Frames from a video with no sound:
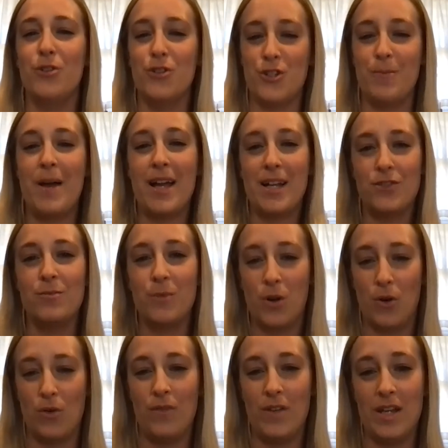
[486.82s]
pushbacks from
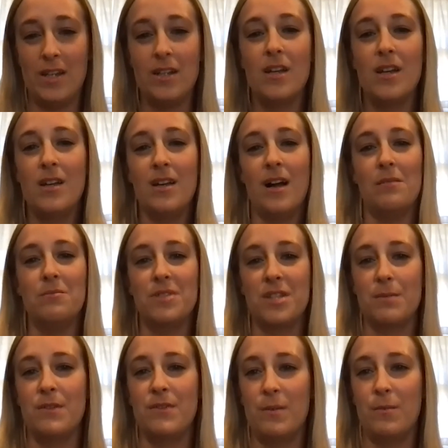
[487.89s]
COVID. Um,
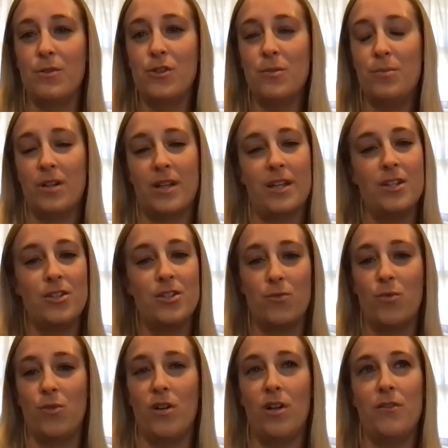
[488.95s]
some of them are new bookings.
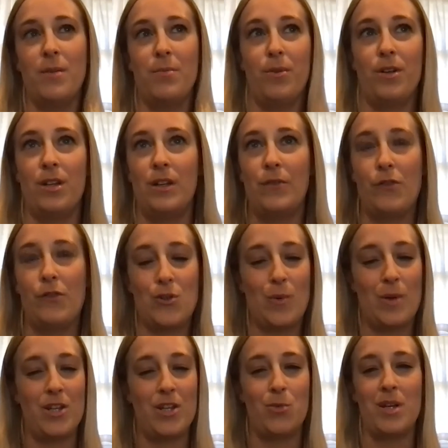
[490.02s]
We're already booking for
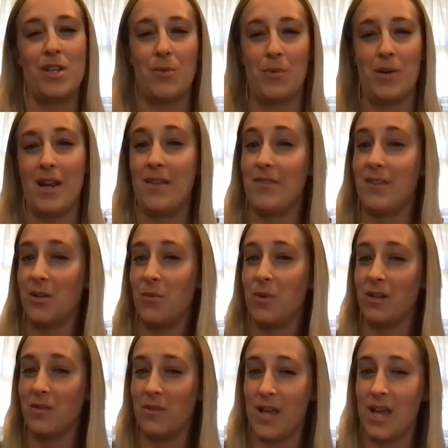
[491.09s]
2023. I think we
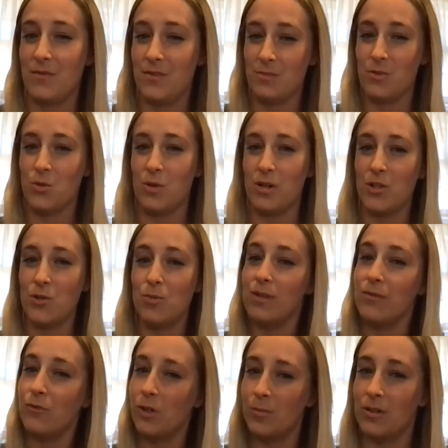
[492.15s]
already have some
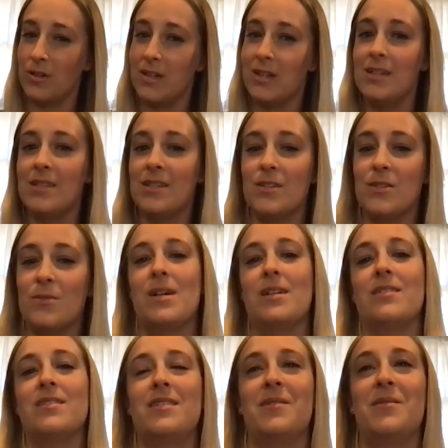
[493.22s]
2024 bookings as
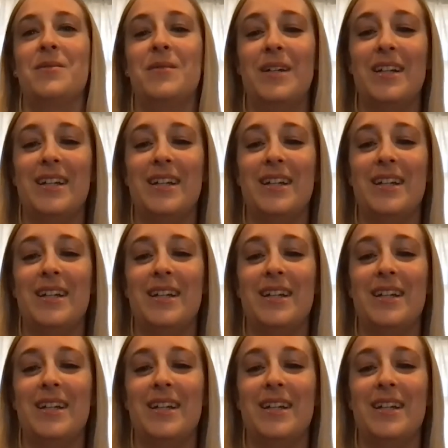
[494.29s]
well. So